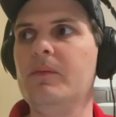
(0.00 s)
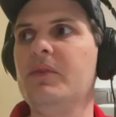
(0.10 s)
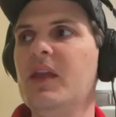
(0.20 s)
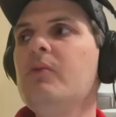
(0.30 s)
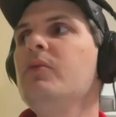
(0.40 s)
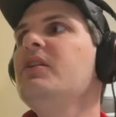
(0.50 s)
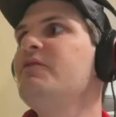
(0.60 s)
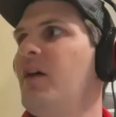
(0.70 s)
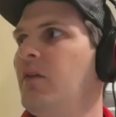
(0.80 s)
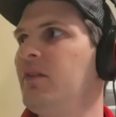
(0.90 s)
it really
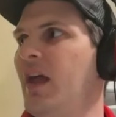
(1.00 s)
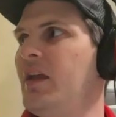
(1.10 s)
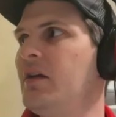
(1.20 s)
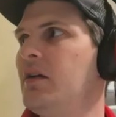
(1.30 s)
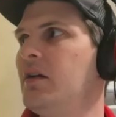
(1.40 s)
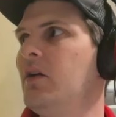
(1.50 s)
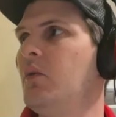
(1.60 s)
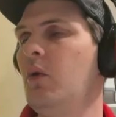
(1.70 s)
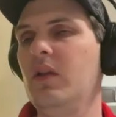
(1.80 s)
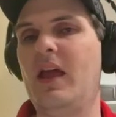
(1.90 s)
felt like
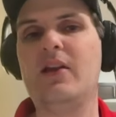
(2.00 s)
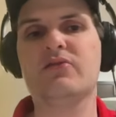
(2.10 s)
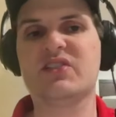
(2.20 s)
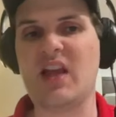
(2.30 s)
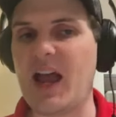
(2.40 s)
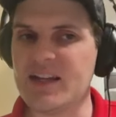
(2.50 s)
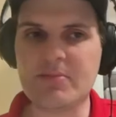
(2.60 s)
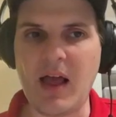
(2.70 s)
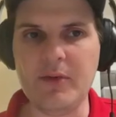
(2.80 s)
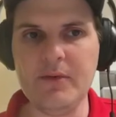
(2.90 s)
Orlando's size
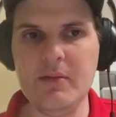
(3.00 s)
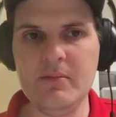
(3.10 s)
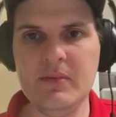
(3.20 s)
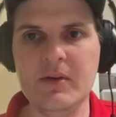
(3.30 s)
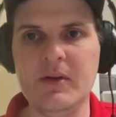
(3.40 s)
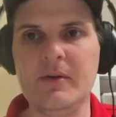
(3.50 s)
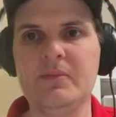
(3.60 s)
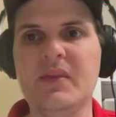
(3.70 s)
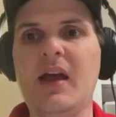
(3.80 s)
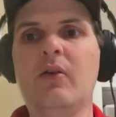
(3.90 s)
bothered them
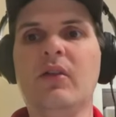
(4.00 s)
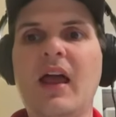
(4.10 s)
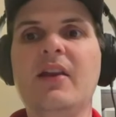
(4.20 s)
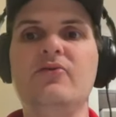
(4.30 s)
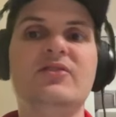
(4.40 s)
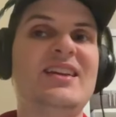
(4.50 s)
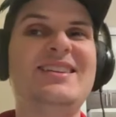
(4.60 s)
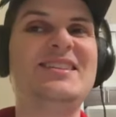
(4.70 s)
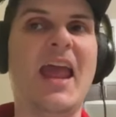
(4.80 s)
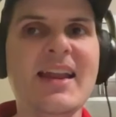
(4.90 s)
and Orlando's
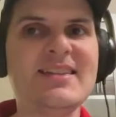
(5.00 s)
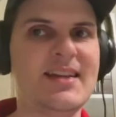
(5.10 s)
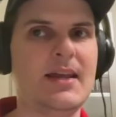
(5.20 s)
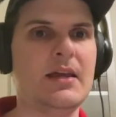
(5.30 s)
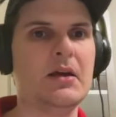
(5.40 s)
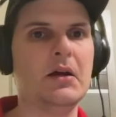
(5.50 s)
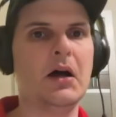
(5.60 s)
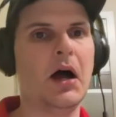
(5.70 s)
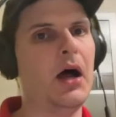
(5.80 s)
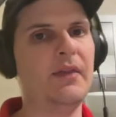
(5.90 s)
intensity
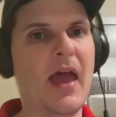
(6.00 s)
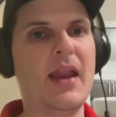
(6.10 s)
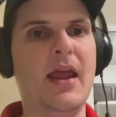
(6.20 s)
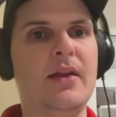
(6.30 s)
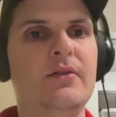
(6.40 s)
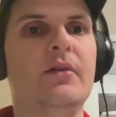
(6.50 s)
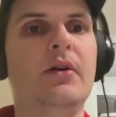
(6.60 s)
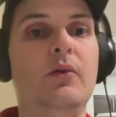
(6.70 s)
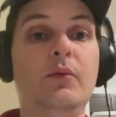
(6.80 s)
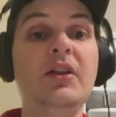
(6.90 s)
on that end
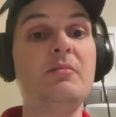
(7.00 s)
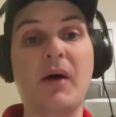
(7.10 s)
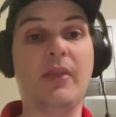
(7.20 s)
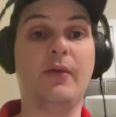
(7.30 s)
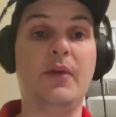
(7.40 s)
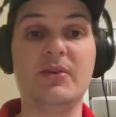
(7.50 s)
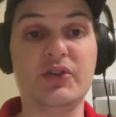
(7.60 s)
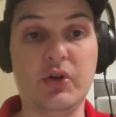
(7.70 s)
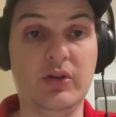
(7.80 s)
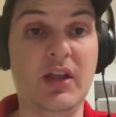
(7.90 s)
really bothered them and
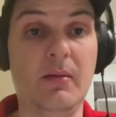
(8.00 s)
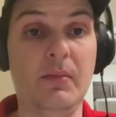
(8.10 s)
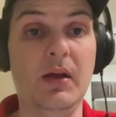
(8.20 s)
took them